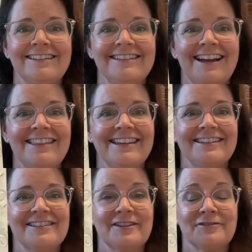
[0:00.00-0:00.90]
I think it
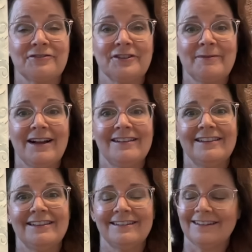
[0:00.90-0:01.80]
just goes really well.
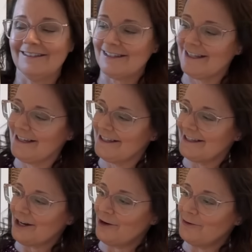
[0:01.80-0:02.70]
It looks like
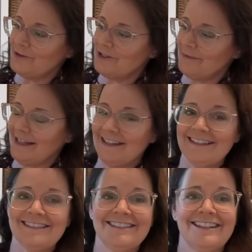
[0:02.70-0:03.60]
snow to me,
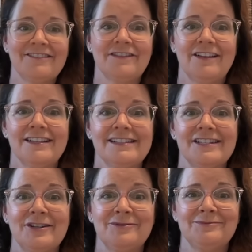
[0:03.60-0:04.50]
like falling snow.